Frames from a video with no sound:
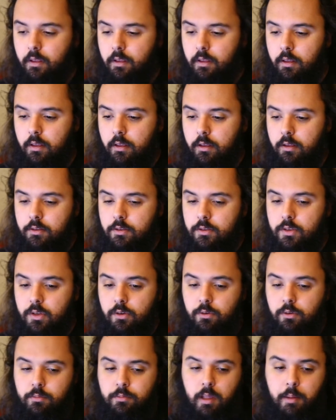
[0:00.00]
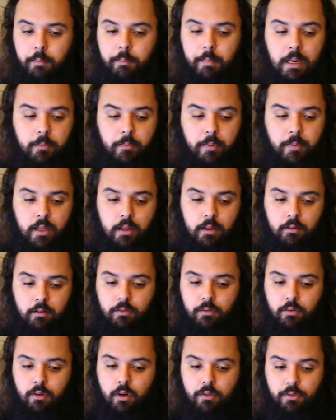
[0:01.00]
So there might be
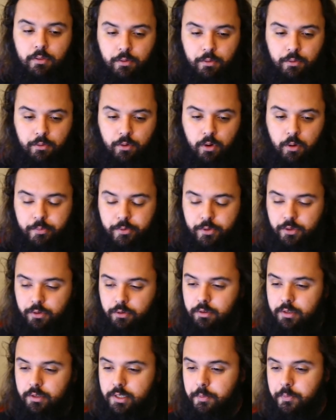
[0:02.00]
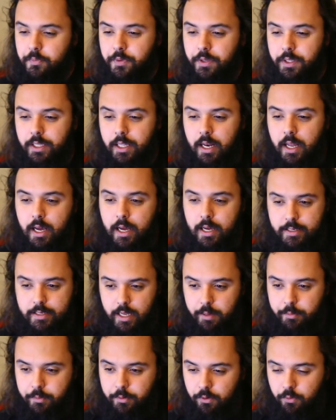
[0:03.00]
another option, something that has
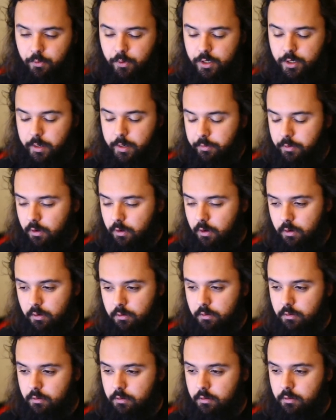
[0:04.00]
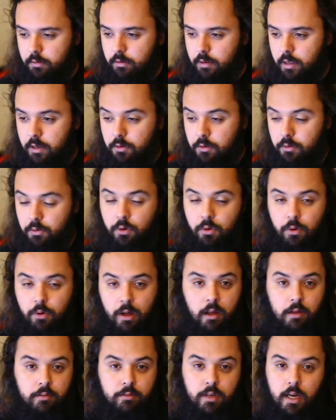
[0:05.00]
happened which I don't know, I
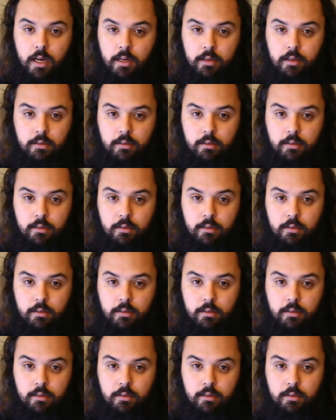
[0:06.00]
haven't asked.